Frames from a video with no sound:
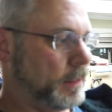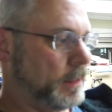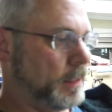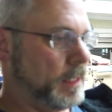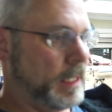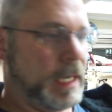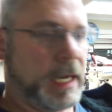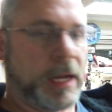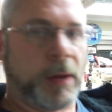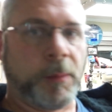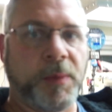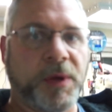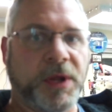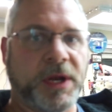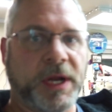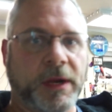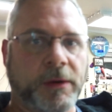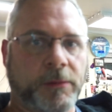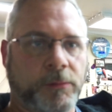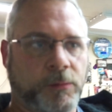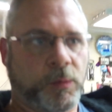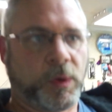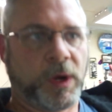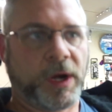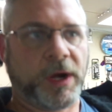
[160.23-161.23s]
Then I'll put
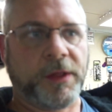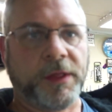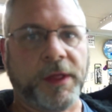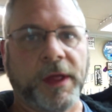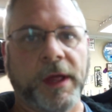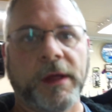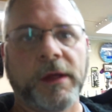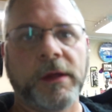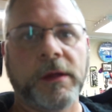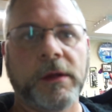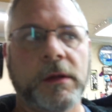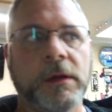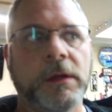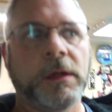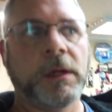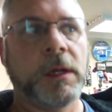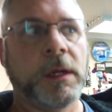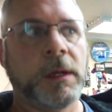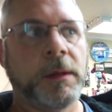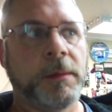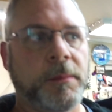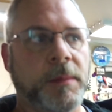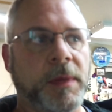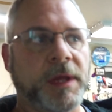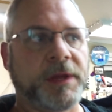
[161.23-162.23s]
it where the
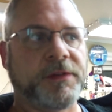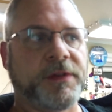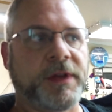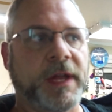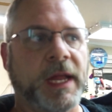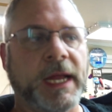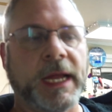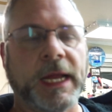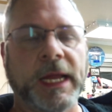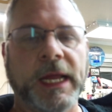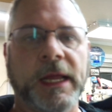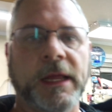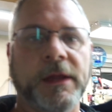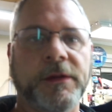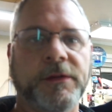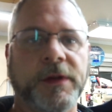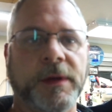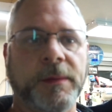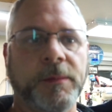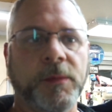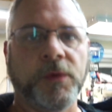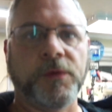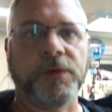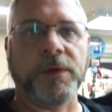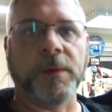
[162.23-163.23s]
Mustang is
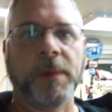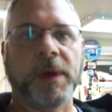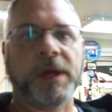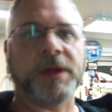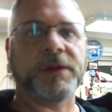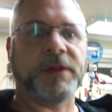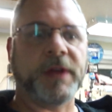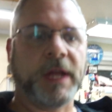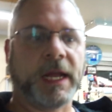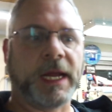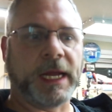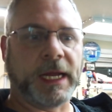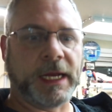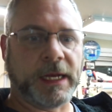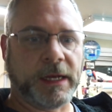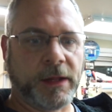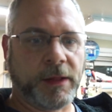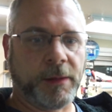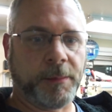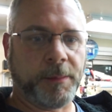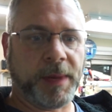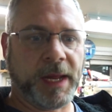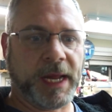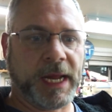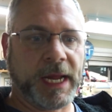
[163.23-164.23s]
and move the Mustang into
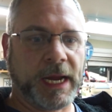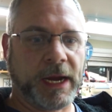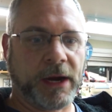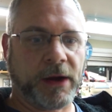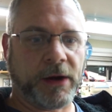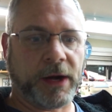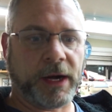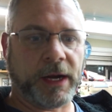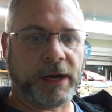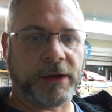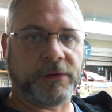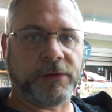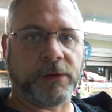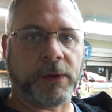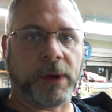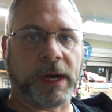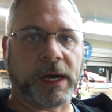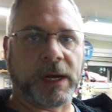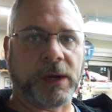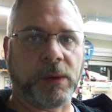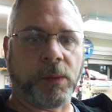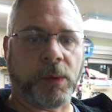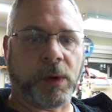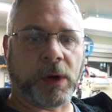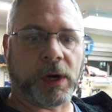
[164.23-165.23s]
the bay area so I
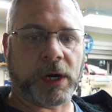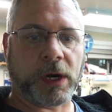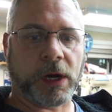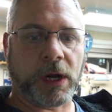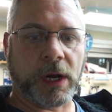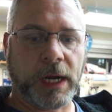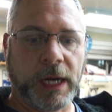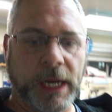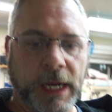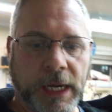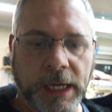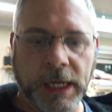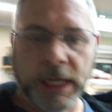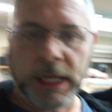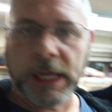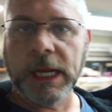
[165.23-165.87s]
can work on it